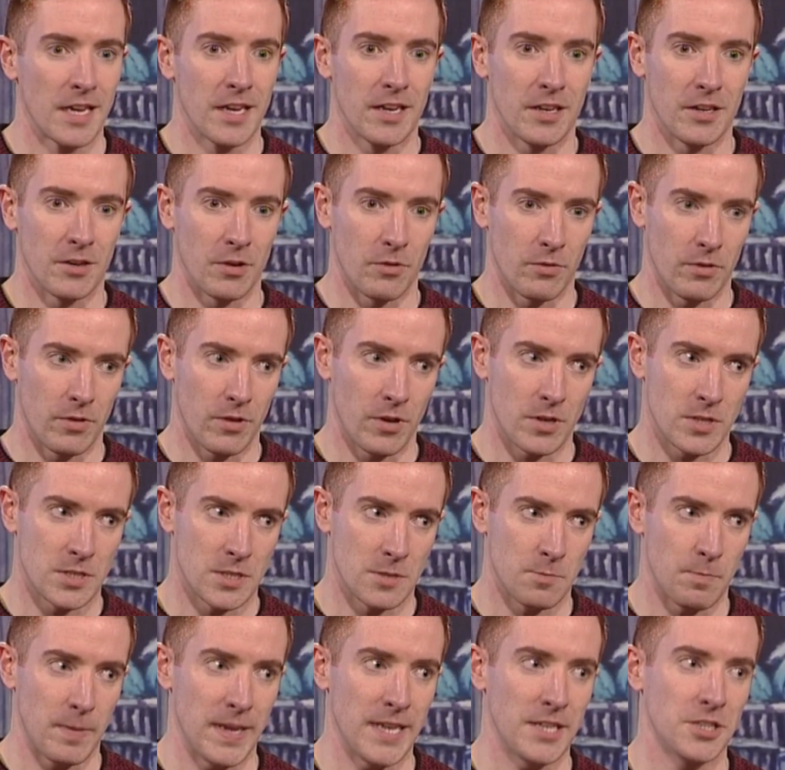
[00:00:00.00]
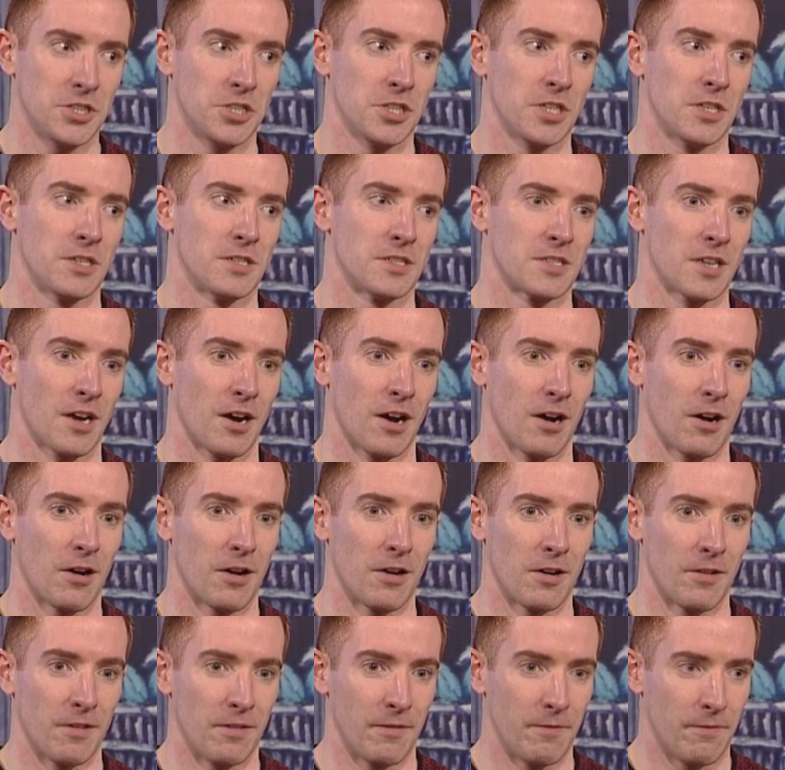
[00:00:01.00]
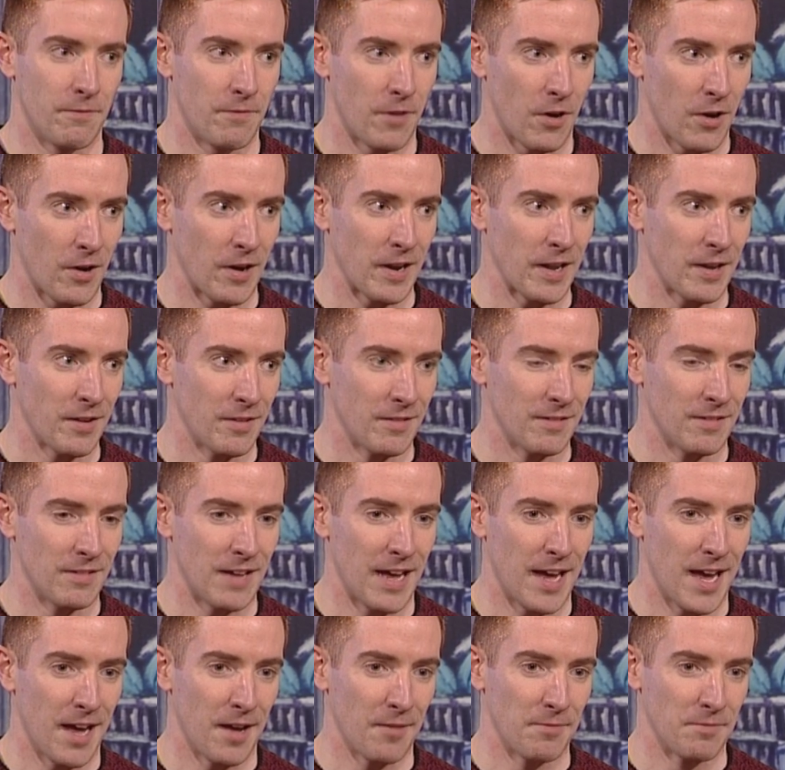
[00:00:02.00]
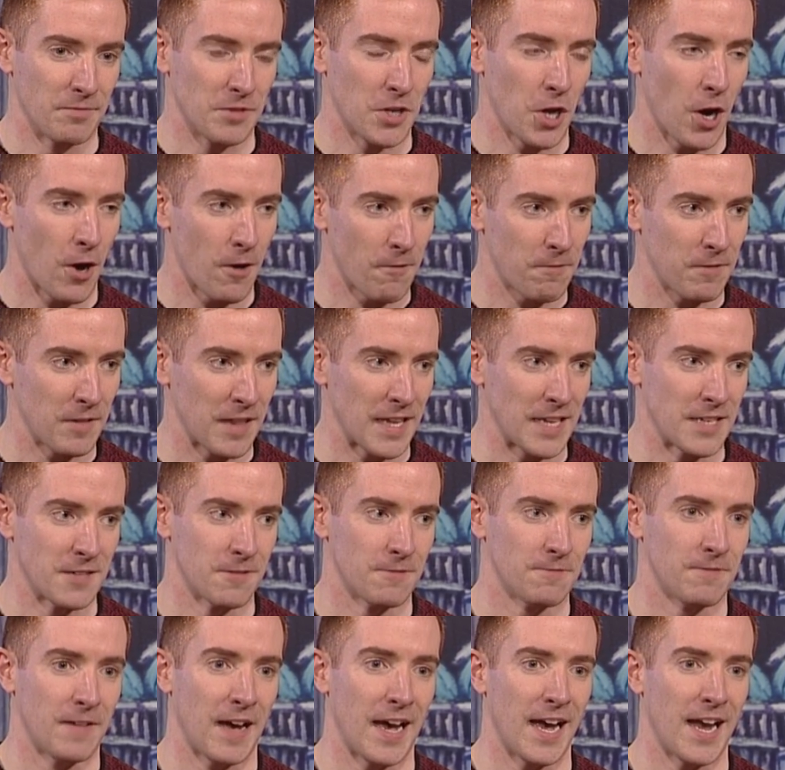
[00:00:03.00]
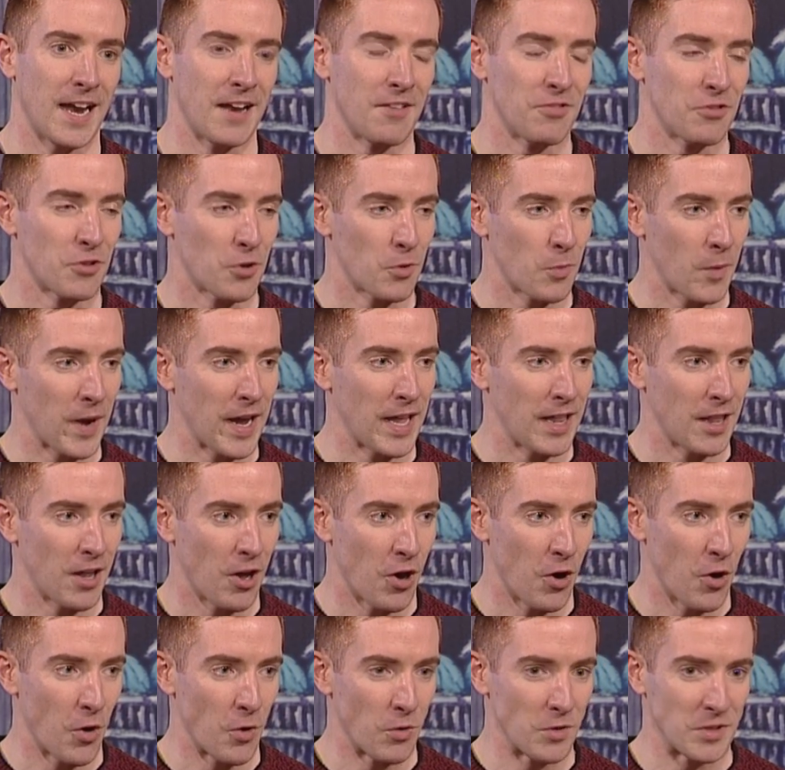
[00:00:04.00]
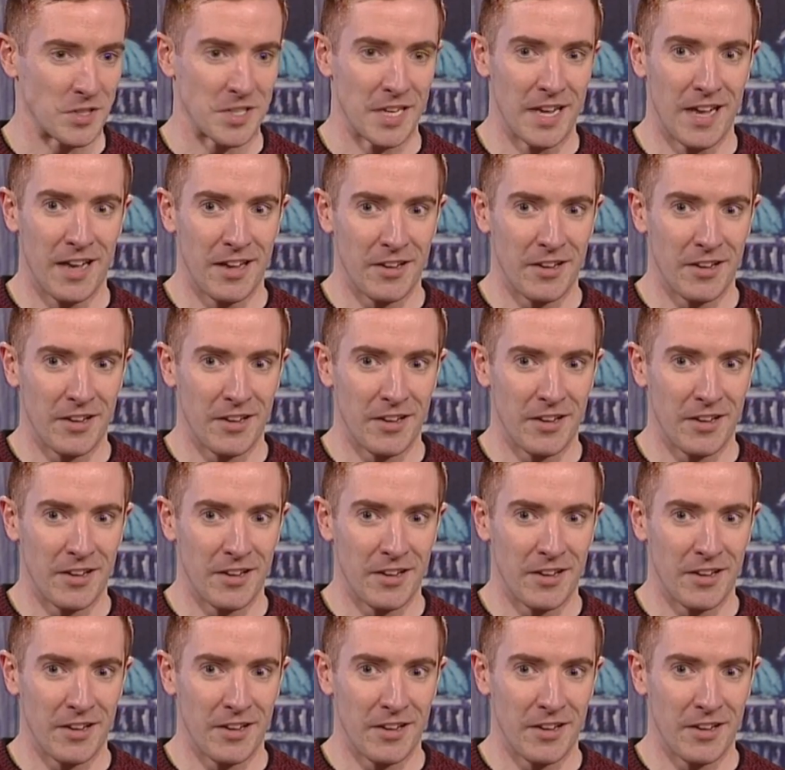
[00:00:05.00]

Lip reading: their speeches are very carefully defined, they're well honed,